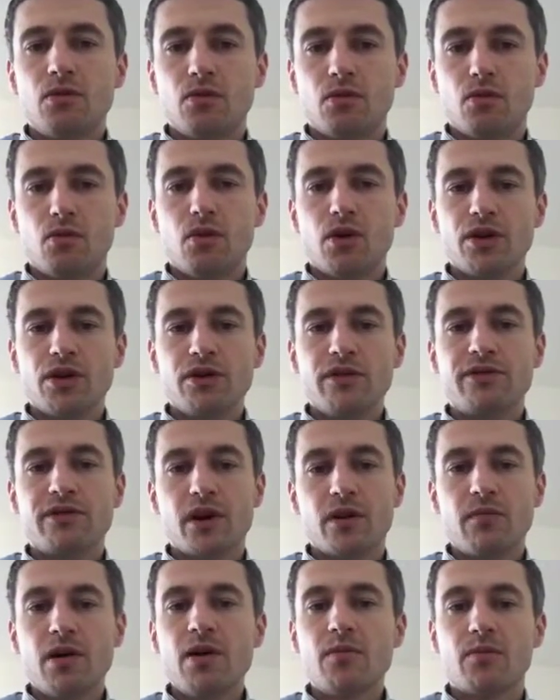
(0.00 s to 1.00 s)
what you've
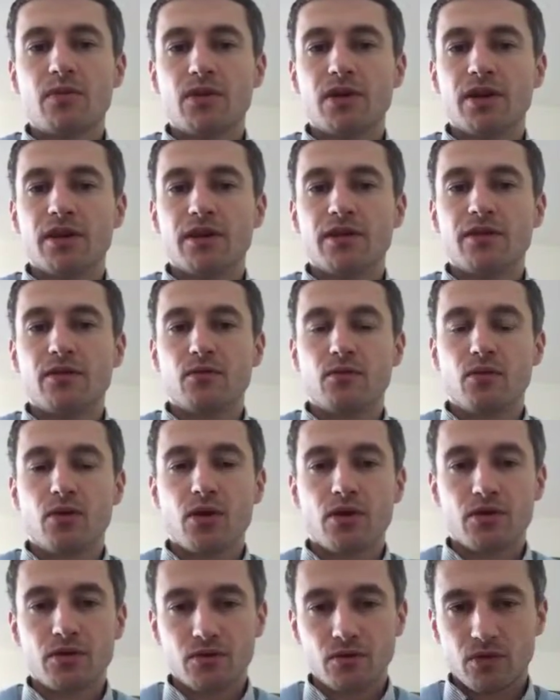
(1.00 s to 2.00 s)
come up with, and
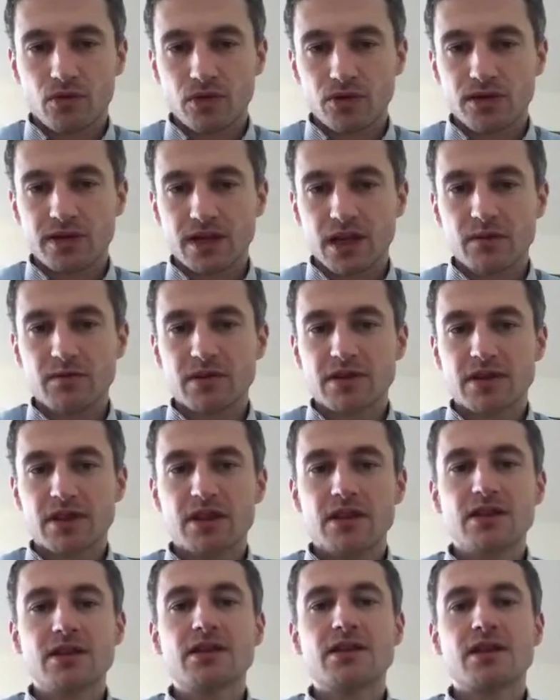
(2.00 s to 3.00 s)
what your syllabus
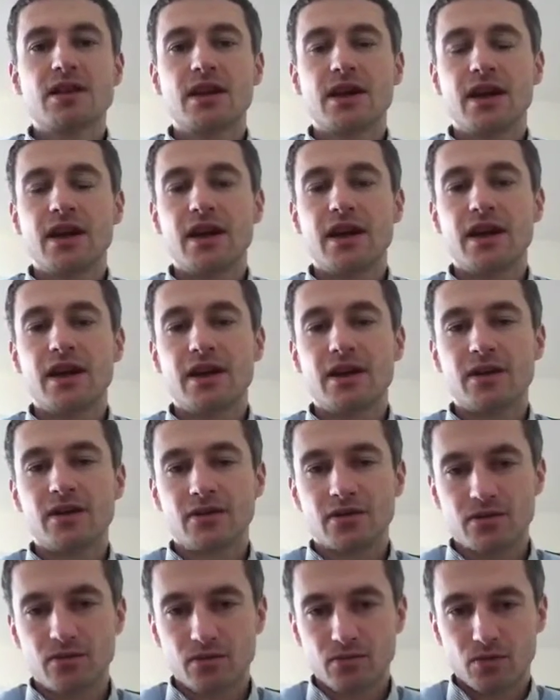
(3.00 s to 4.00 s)
is,
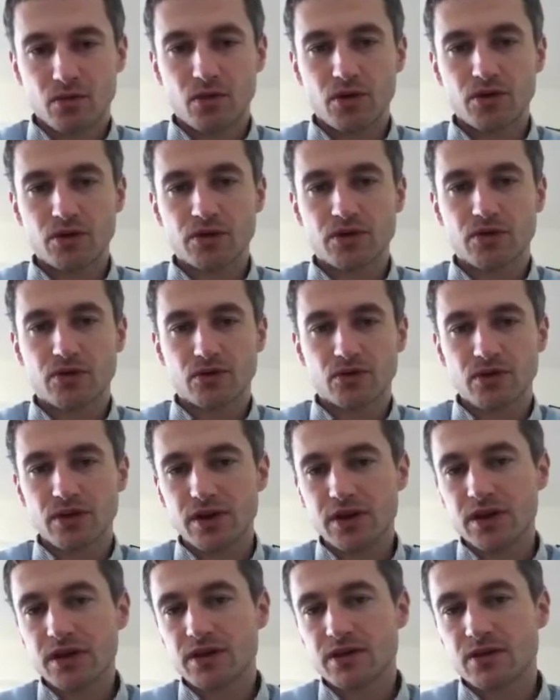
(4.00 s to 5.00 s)
and what your
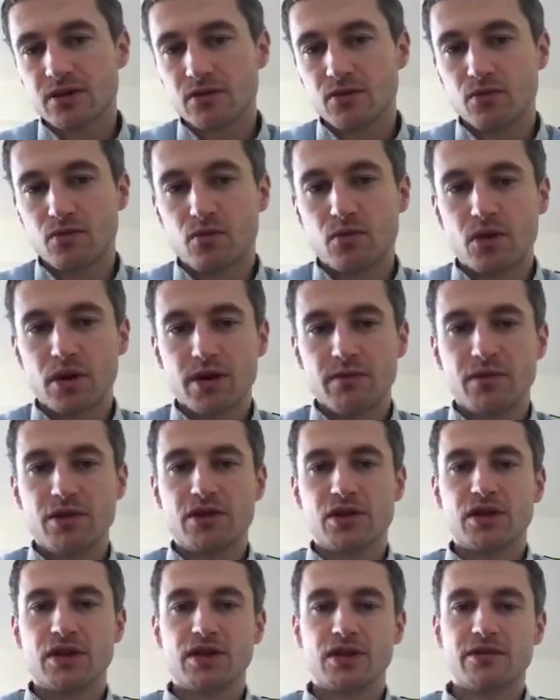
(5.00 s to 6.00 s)
story is, and what
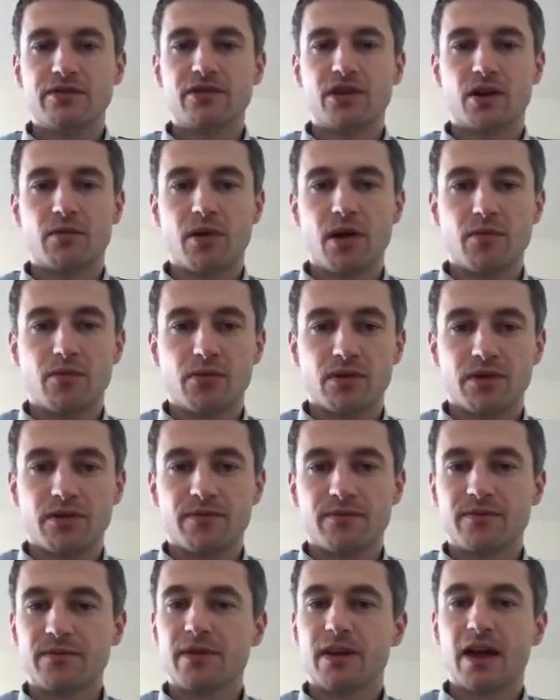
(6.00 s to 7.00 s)
images you've come up
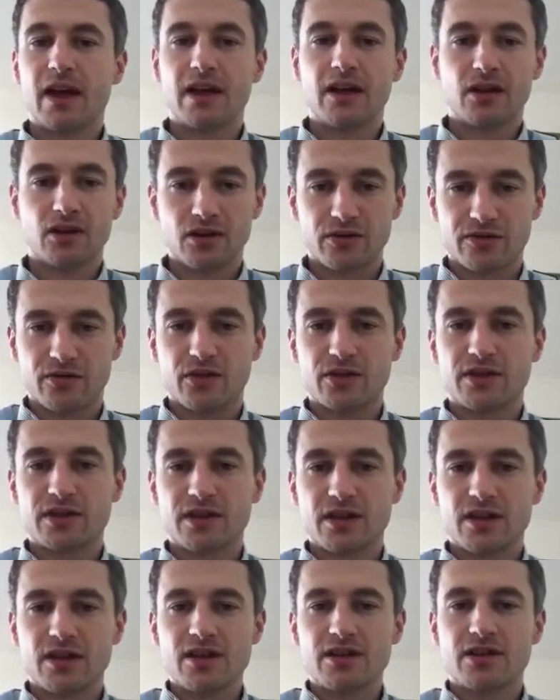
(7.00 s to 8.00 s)
with. And look forward to
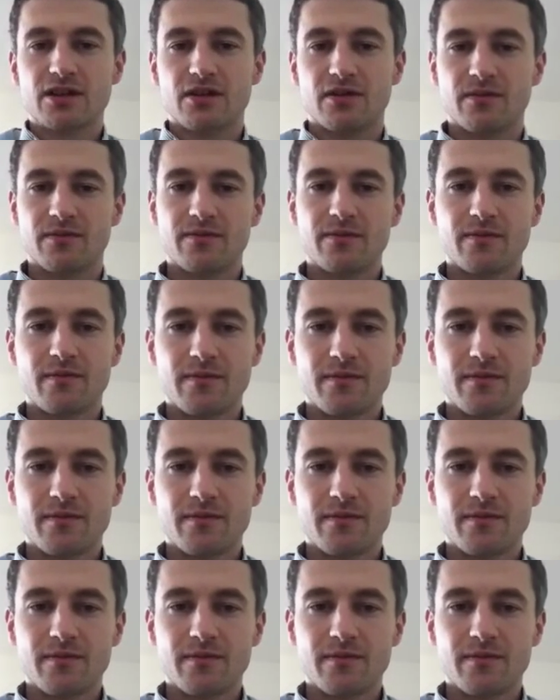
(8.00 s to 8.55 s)
seeing you soon.